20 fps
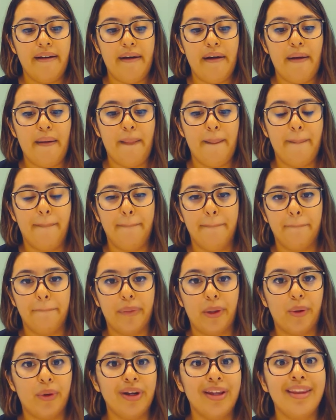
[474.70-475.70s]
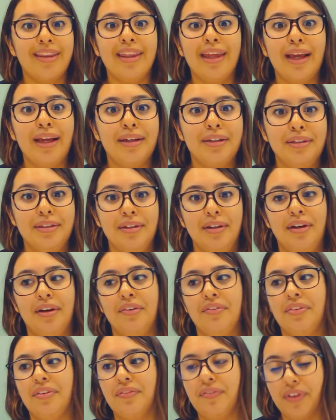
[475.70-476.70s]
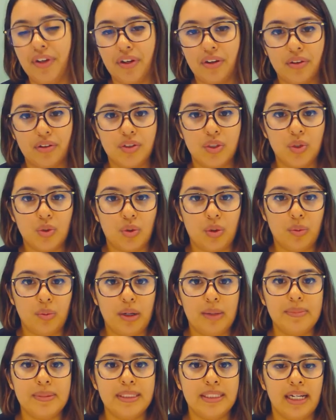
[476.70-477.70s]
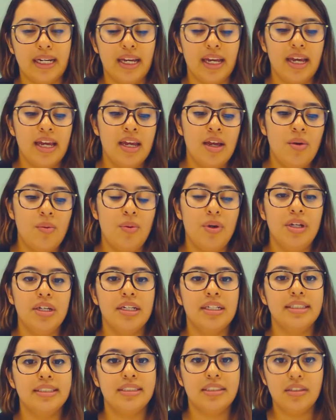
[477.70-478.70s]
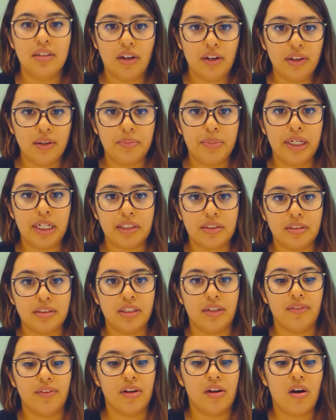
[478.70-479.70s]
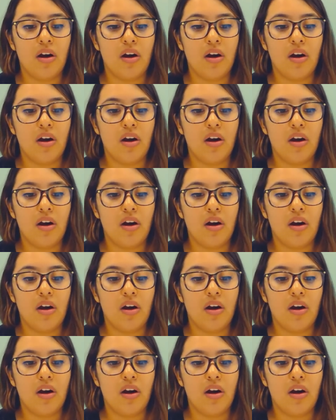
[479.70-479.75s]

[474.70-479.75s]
Or a link of the vehicle to our website where you can see all the pictures of the